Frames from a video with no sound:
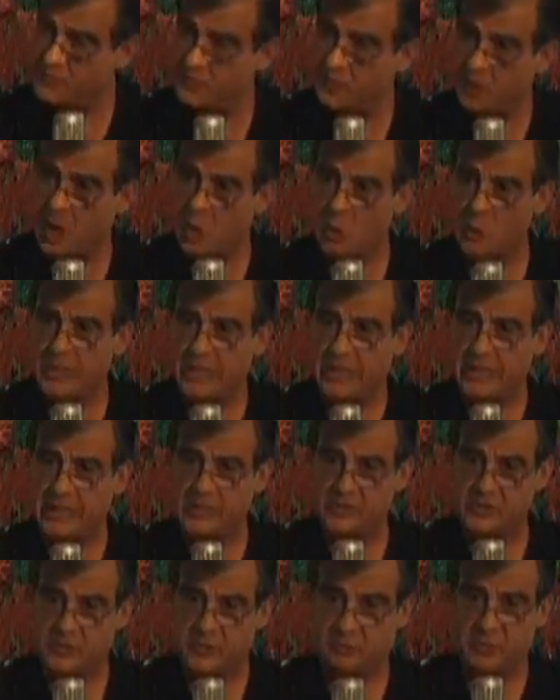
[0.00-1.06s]
flowing
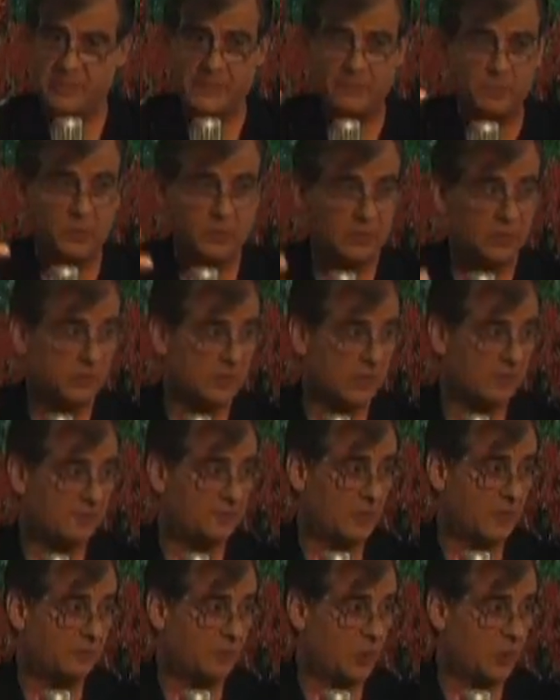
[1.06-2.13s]
into the people
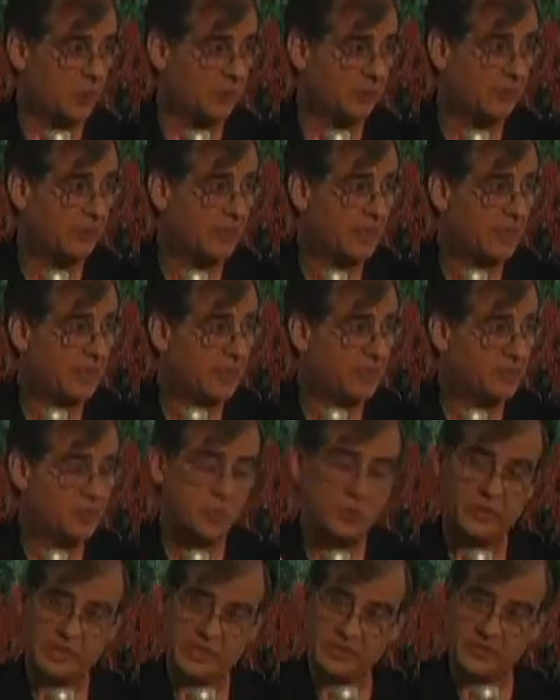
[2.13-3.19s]
of Earth. And
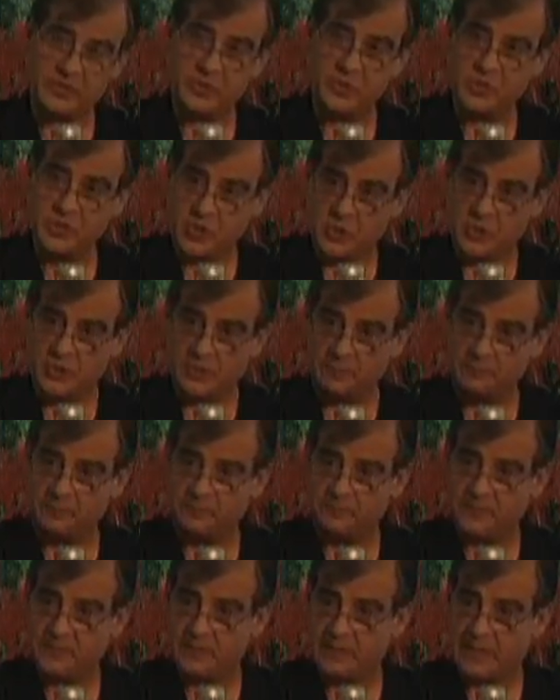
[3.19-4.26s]
so in Eastern
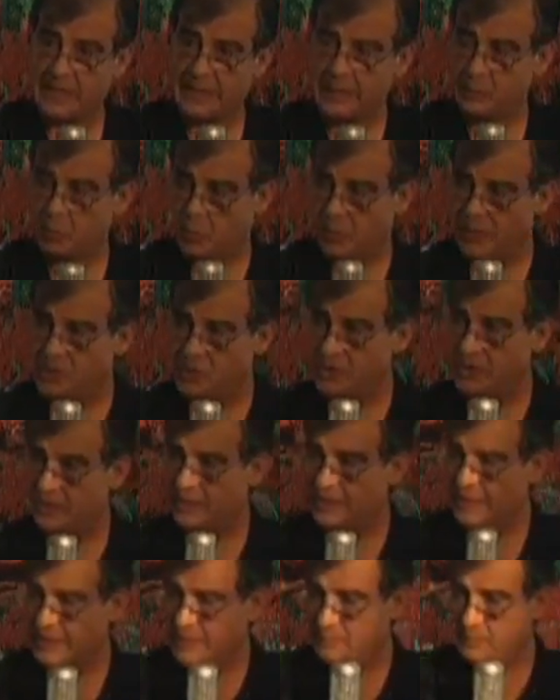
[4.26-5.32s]
Europe and in
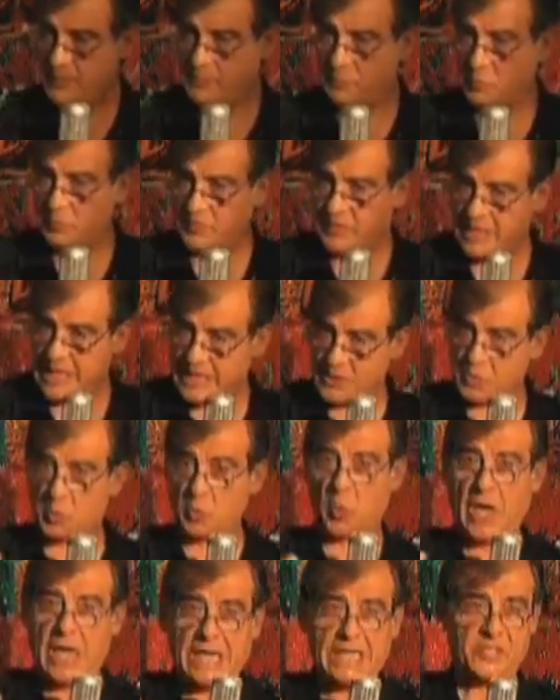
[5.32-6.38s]
Russia, people began to
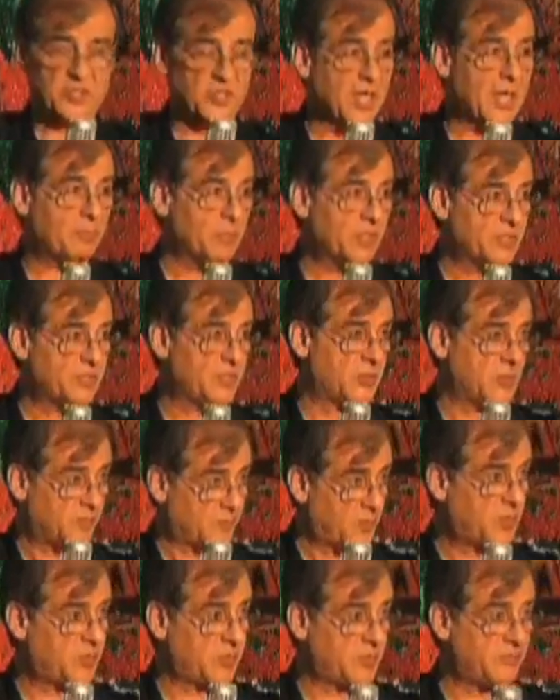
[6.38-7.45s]
rise up. And this is the
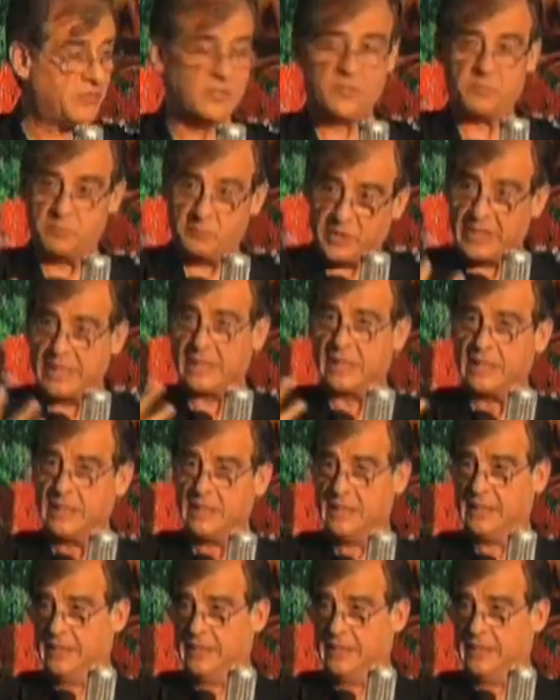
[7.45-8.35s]
first of these big